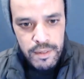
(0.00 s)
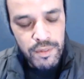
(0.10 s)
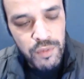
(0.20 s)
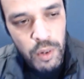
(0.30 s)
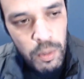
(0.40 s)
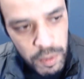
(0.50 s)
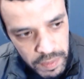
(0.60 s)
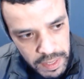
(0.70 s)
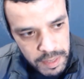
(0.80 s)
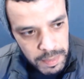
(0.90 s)
forum if
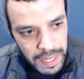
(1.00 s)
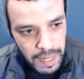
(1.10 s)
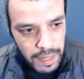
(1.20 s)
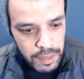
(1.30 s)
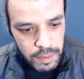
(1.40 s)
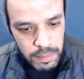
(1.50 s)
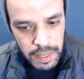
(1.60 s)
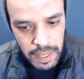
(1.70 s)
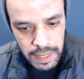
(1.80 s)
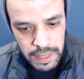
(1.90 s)
it's mean a lot to
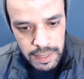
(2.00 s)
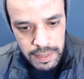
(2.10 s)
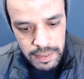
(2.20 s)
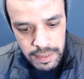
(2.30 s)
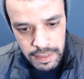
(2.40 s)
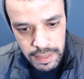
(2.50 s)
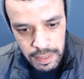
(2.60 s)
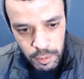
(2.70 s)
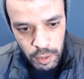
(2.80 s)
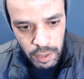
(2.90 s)
me and
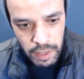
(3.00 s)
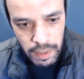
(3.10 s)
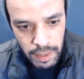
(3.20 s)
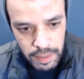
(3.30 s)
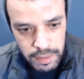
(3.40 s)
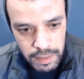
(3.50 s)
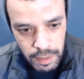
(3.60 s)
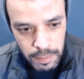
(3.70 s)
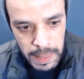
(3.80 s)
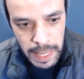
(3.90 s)
I work a lot
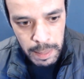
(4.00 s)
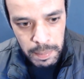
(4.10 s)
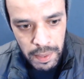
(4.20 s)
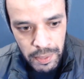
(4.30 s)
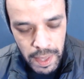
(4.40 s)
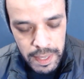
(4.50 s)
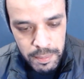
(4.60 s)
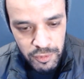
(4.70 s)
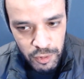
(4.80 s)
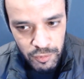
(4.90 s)
about, about that
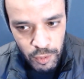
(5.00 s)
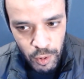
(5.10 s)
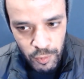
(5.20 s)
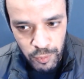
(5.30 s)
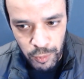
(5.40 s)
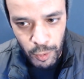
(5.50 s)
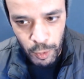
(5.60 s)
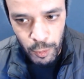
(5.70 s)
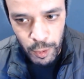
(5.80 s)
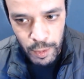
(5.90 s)
for, for
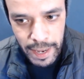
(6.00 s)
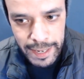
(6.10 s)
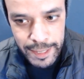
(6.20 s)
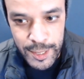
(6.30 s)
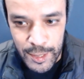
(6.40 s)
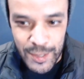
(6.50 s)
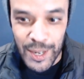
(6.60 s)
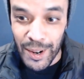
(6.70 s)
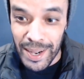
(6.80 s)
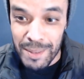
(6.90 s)
follower and
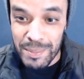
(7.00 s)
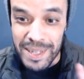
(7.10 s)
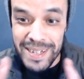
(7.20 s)
subscribe it